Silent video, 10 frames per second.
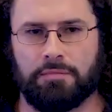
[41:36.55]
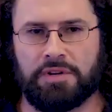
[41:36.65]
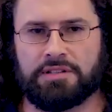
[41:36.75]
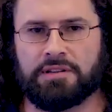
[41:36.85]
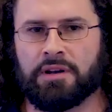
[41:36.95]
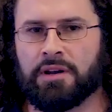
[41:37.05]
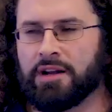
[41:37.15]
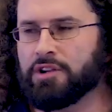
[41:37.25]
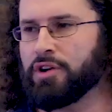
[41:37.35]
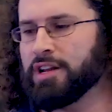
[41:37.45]
enemies
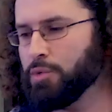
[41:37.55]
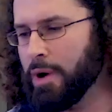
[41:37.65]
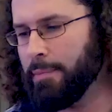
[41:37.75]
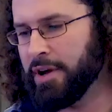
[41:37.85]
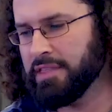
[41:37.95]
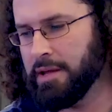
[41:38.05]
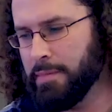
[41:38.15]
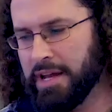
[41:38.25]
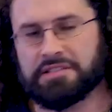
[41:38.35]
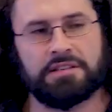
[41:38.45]
and trying to wipe out
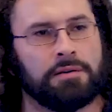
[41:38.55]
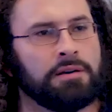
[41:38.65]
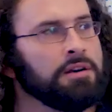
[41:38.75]
their base.